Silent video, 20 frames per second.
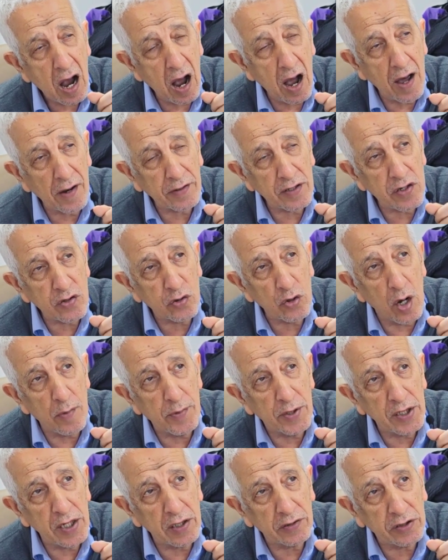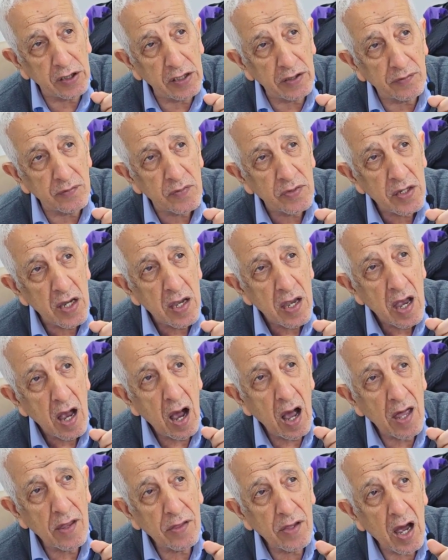R is dominating,
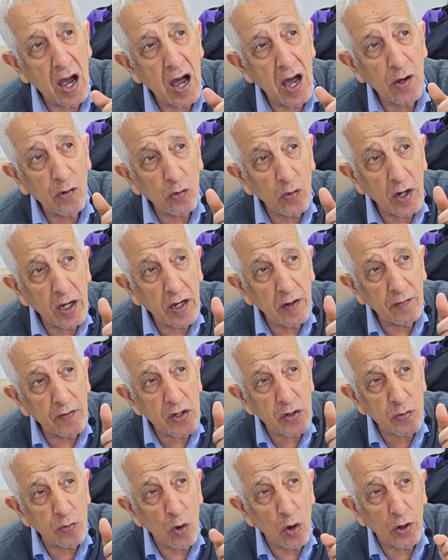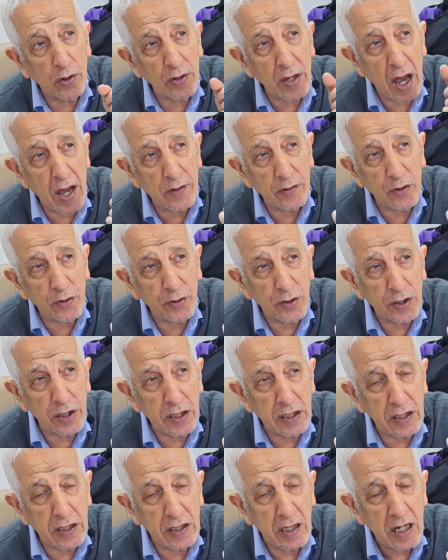and the R wave is more than
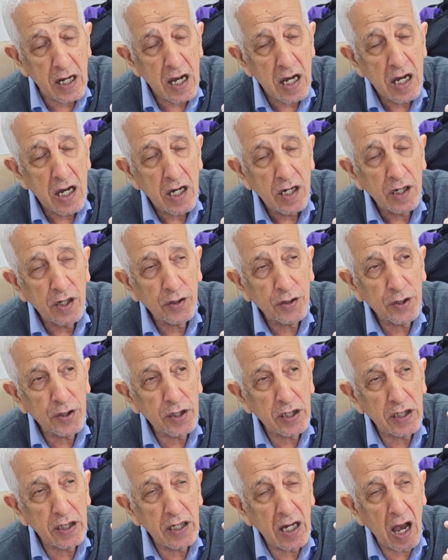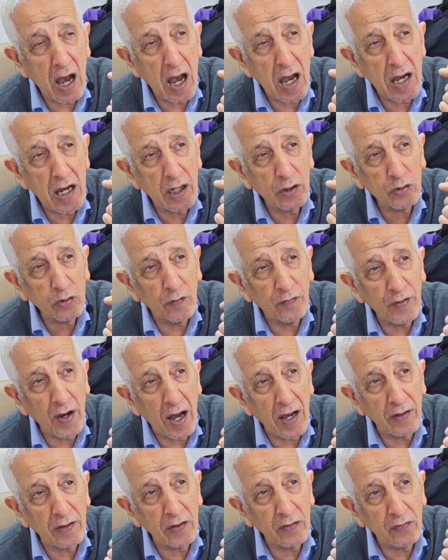3 to
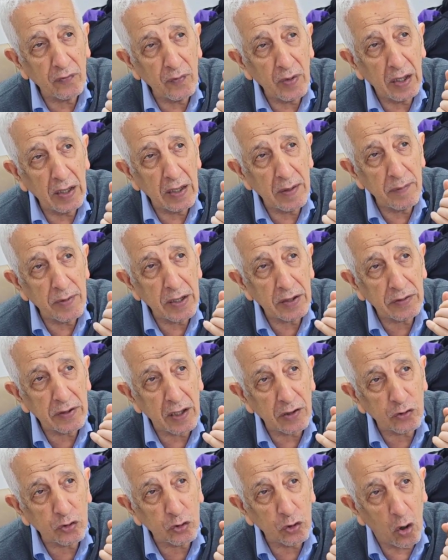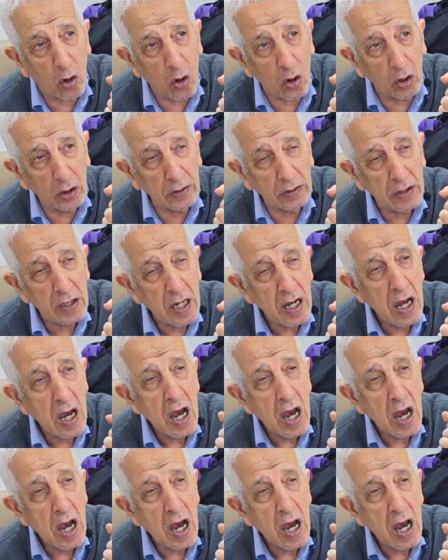5 millimeter tall.